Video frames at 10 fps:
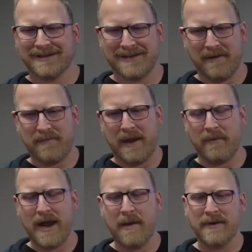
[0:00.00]
Yep,
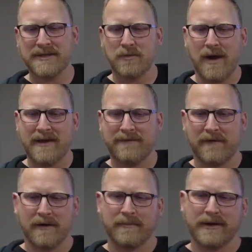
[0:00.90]
Abraham and his wife
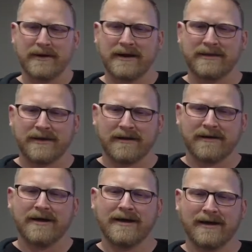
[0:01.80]
are buried there
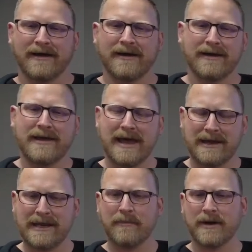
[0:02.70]

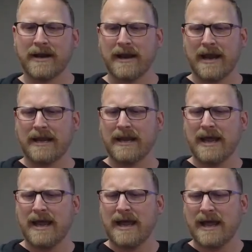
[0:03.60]
at Hebron, and
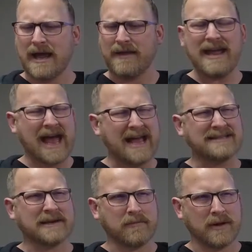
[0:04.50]
I think
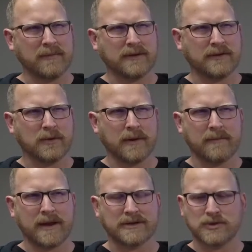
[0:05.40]
Isaac might be too, but I'm
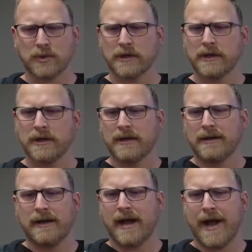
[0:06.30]
not sure.
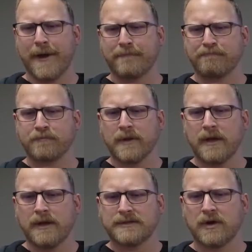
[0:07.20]

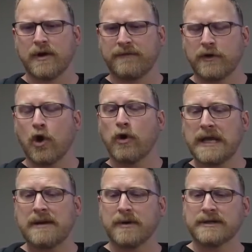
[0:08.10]
So if you go to
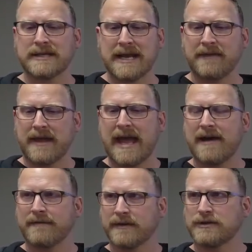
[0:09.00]
Hebron today, they
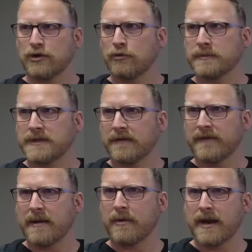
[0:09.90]
have the tombs of
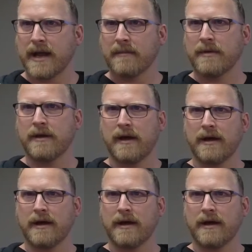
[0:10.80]
Abraham.